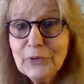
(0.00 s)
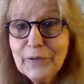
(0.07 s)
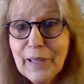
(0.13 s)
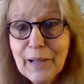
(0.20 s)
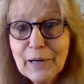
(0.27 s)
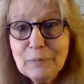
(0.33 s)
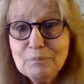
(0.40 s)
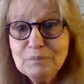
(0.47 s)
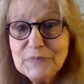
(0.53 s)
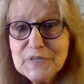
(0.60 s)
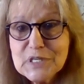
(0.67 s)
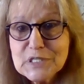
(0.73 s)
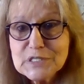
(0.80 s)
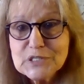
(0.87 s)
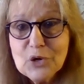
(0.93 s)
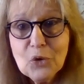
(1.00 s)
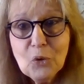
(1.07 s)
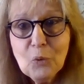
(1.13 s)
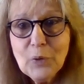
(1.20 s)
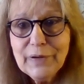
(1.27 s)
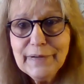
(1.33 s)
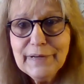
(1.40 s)
Look at him, just
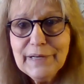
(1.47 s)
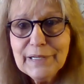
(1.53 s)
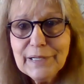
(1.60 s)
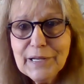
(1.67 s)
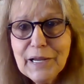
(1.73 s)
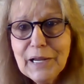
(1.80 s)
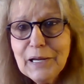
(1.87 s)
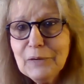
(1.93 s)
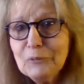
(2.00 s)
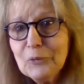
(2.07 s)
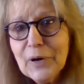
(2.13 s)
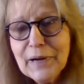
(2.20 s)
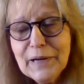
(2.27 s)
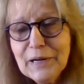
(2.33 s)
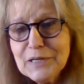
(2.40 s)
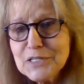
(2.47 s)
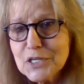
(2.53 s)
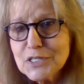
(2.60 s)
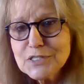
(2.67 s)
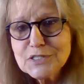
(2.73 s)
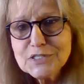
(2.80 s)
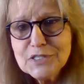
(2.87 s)
all willy nilly, ready to
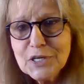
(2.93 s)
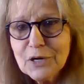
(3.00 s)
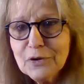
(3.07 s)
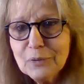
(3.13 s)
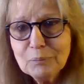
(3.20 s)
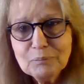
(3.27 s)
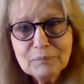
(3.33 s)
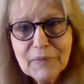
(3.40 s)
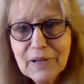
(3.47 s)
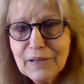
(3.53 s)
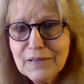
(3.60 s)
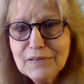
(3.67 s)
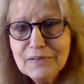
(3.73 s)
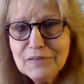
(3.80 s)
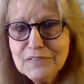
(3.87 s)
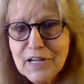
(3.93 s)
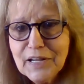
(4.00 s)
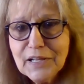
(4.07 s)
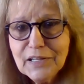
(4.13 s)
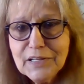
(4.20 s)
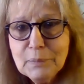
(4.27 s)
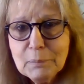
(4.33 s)
just, you know, eh,
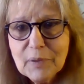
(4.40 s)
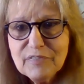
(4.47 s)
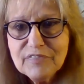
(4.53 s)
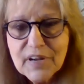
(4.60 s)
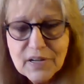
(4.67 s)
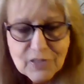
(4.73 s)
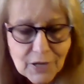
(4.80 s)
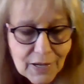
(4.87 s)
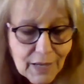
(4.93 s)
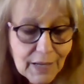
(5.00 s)
take a leap of faith.